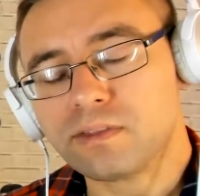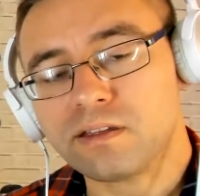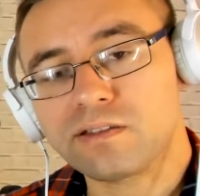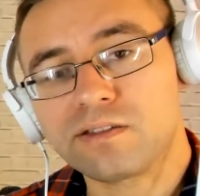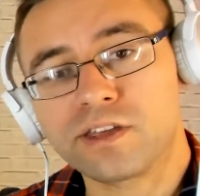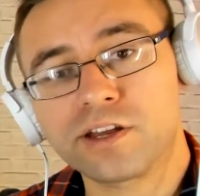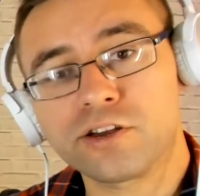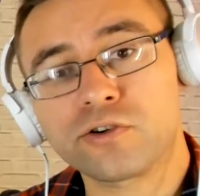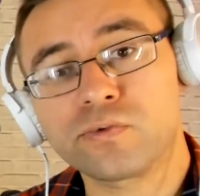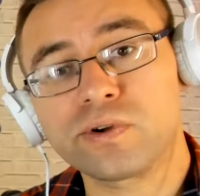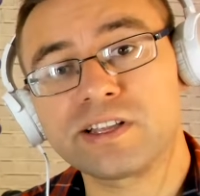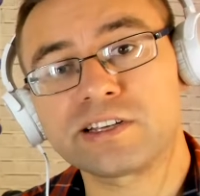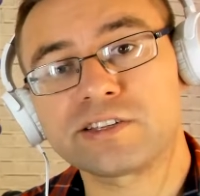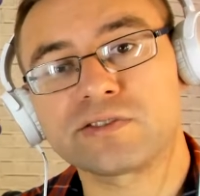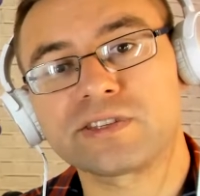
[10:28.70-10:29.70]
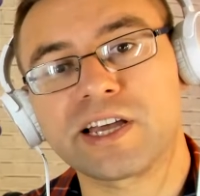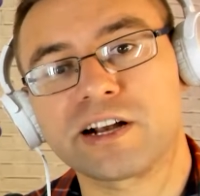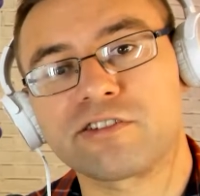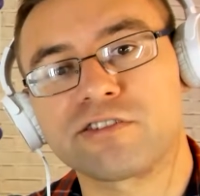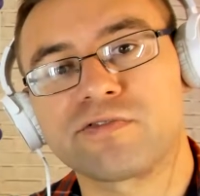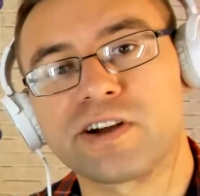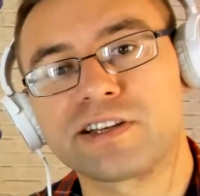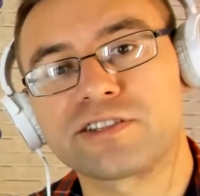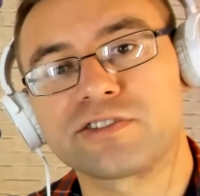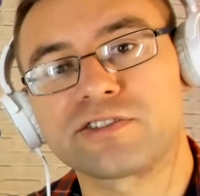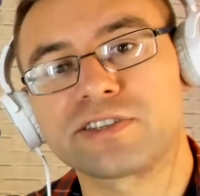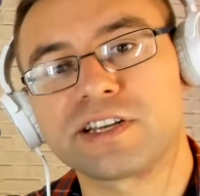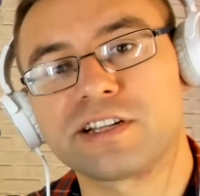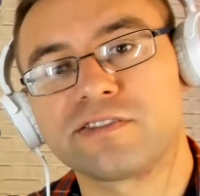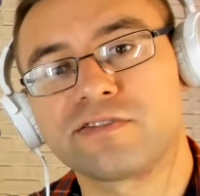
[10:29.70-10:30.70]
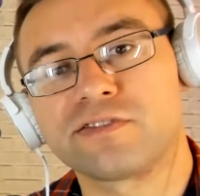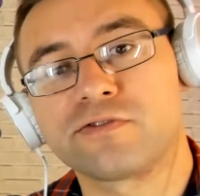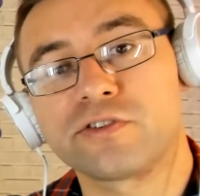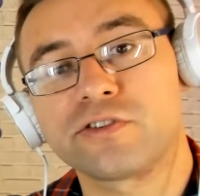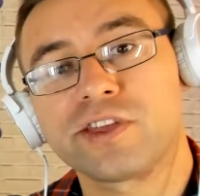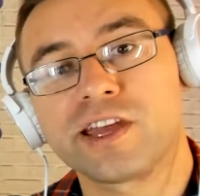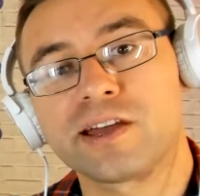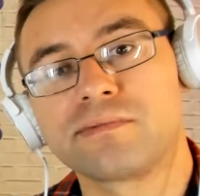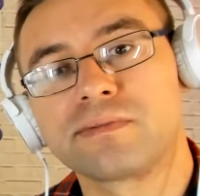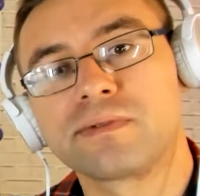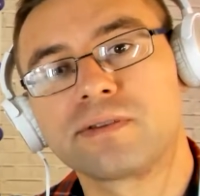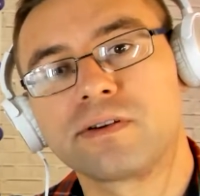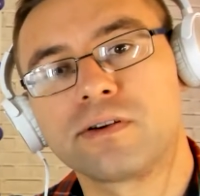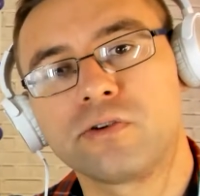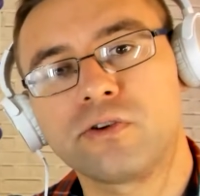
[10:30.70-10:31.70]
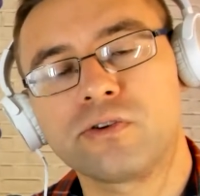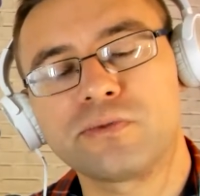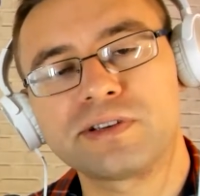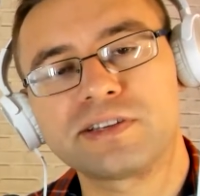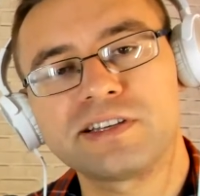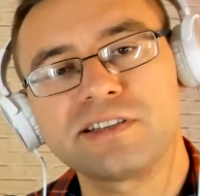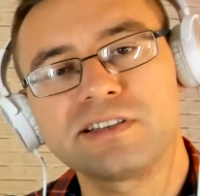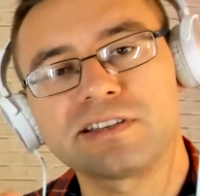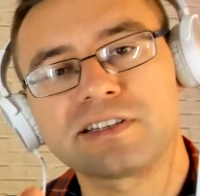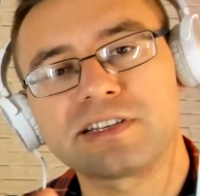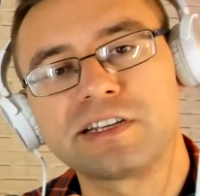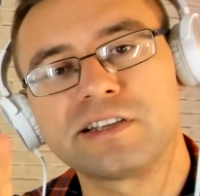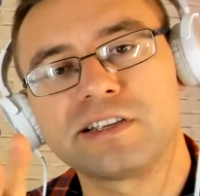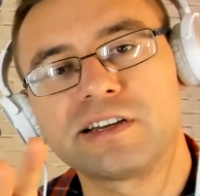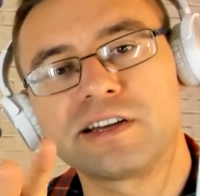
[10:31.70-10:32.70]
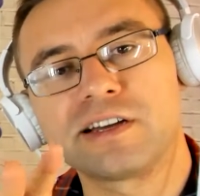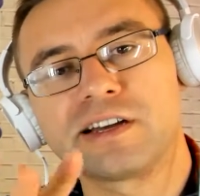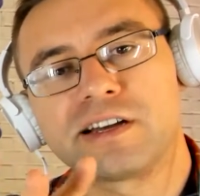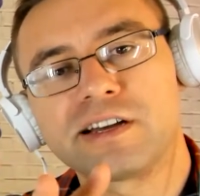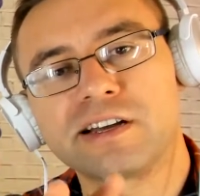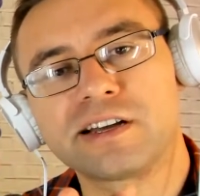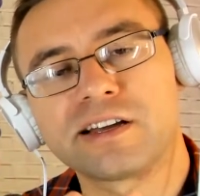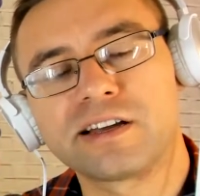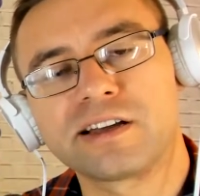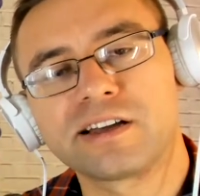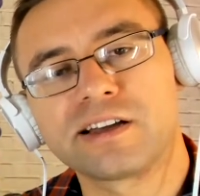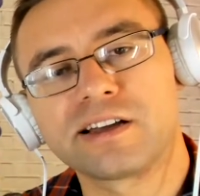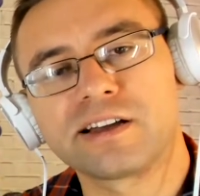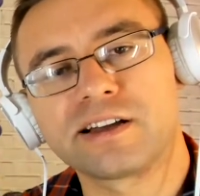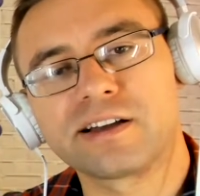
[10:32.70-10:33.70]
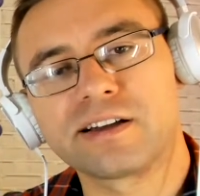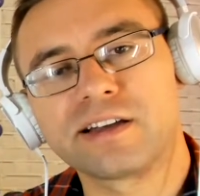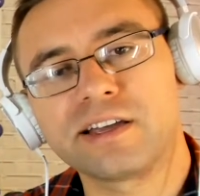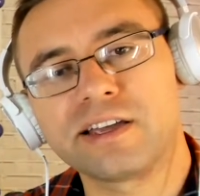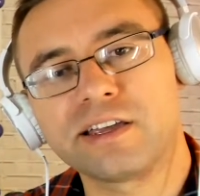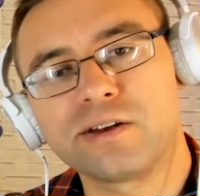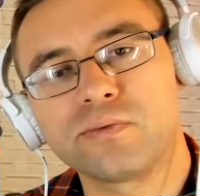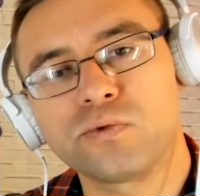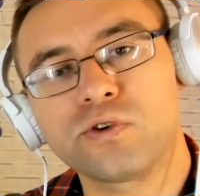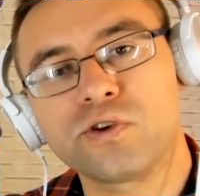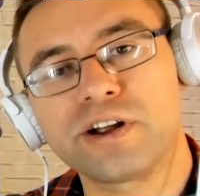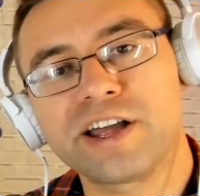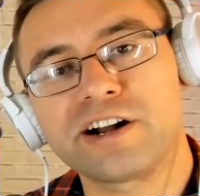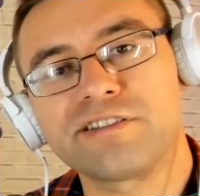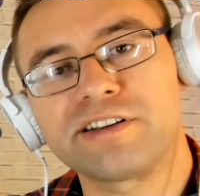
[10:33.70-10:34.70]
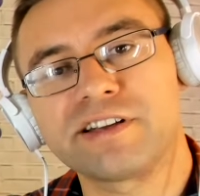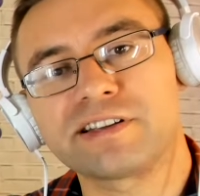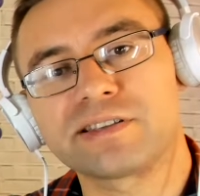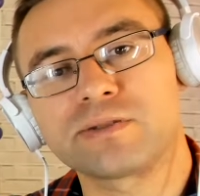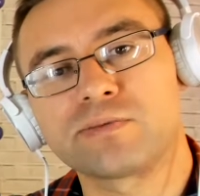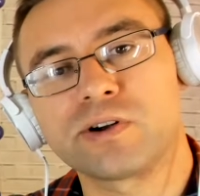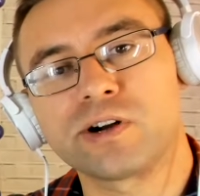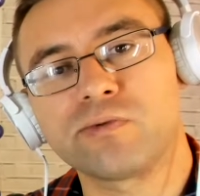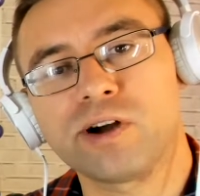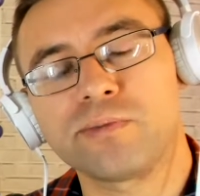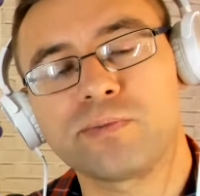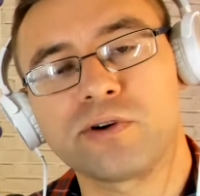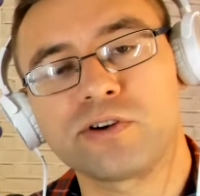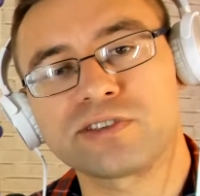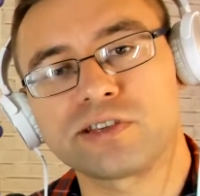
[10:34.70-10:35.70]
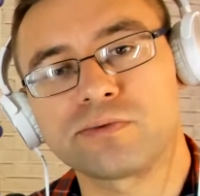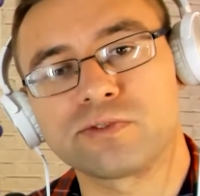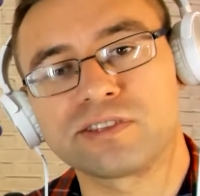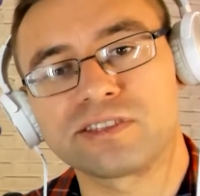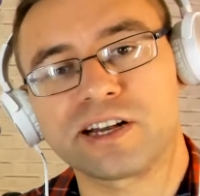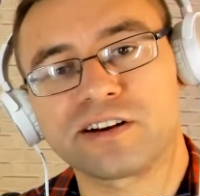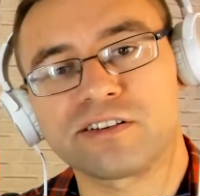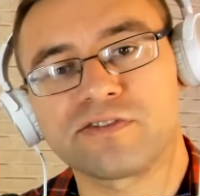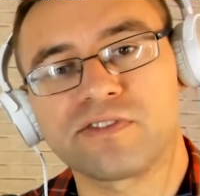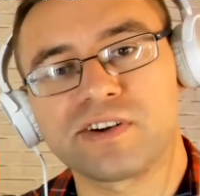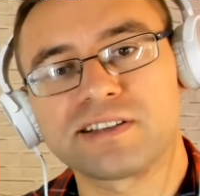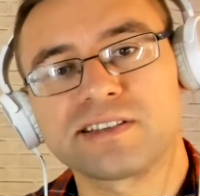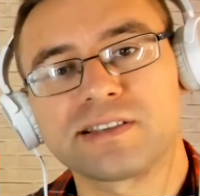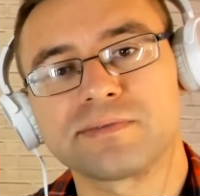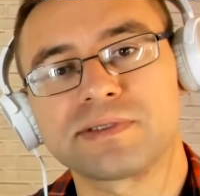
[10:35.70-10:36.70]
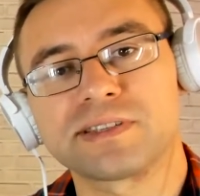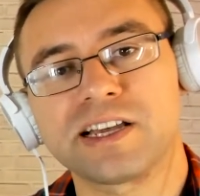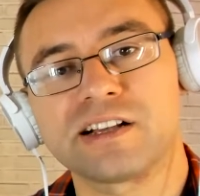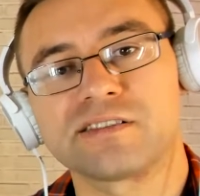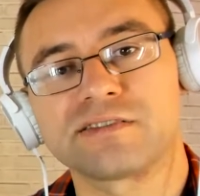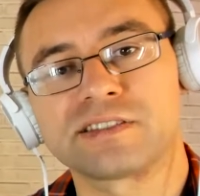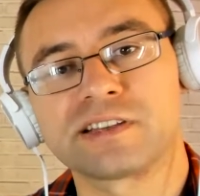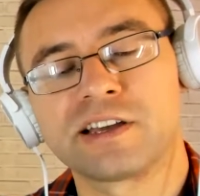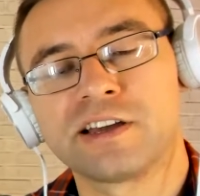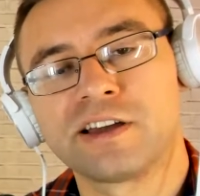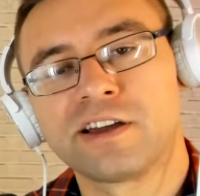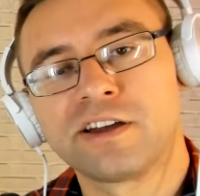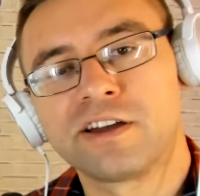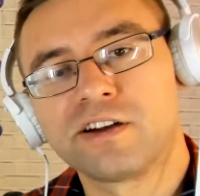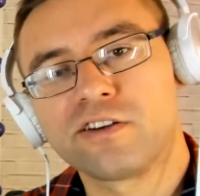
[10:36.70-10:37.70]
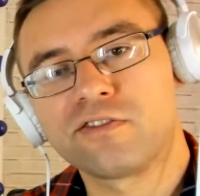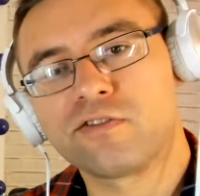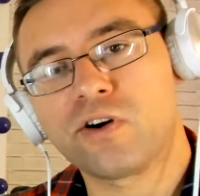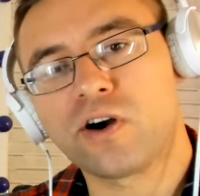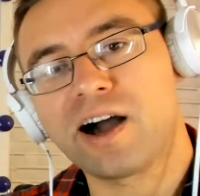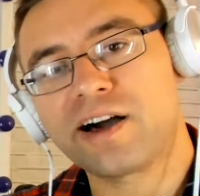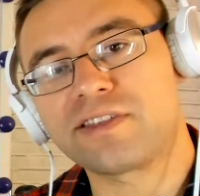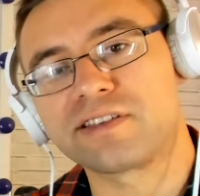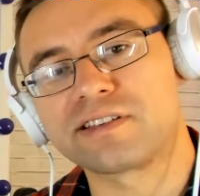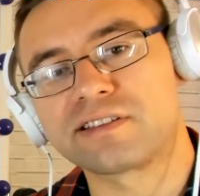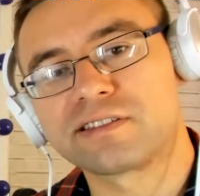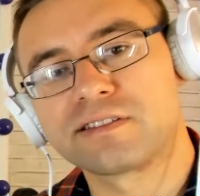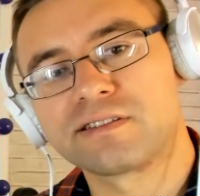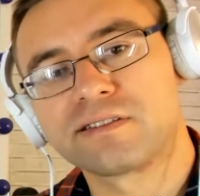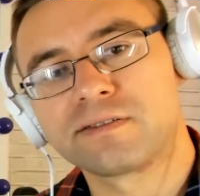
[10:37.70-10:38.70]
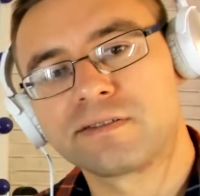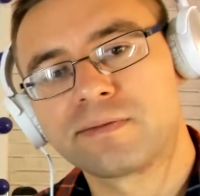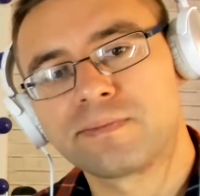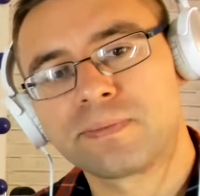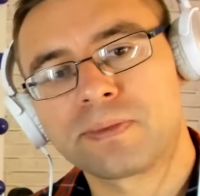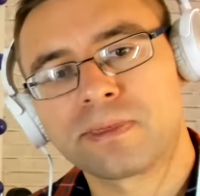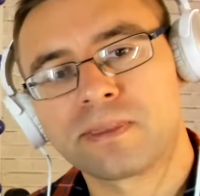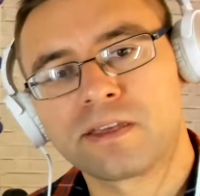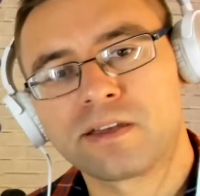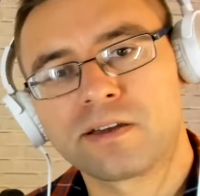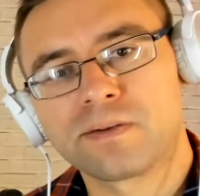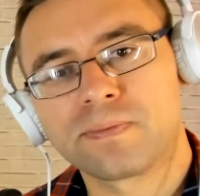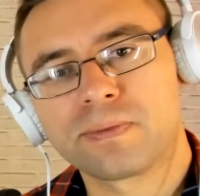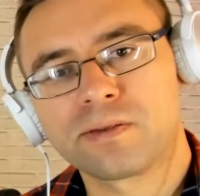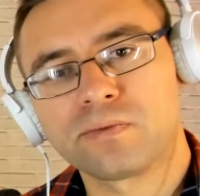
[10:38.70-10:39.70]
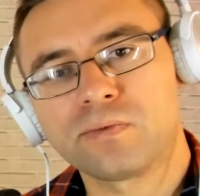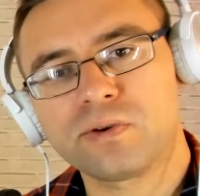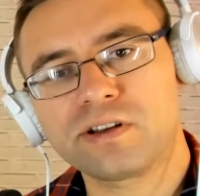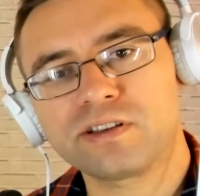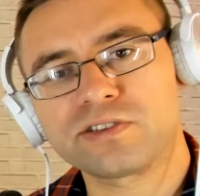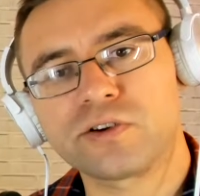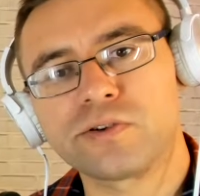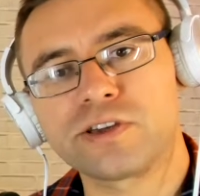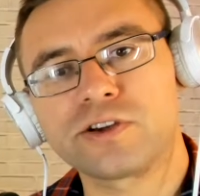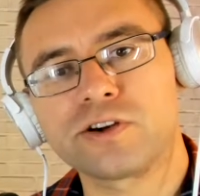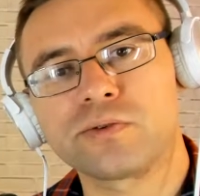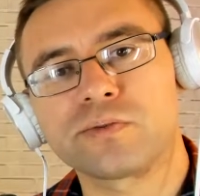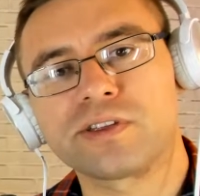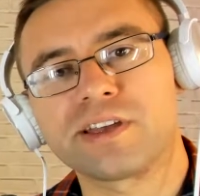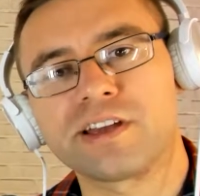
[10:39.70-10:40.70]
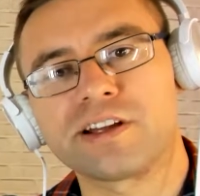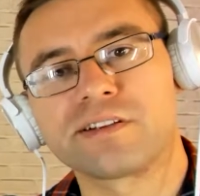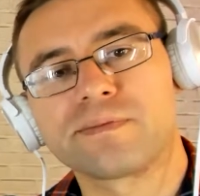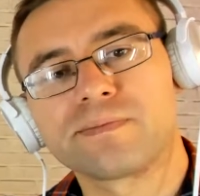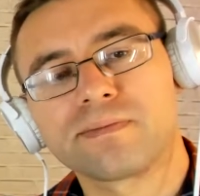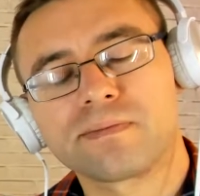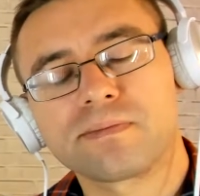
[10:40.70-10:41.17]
that you're willing to sacrifice yourself for them. Or we see this in war areas where one person would sacrifice themselves for others. What is going on with here?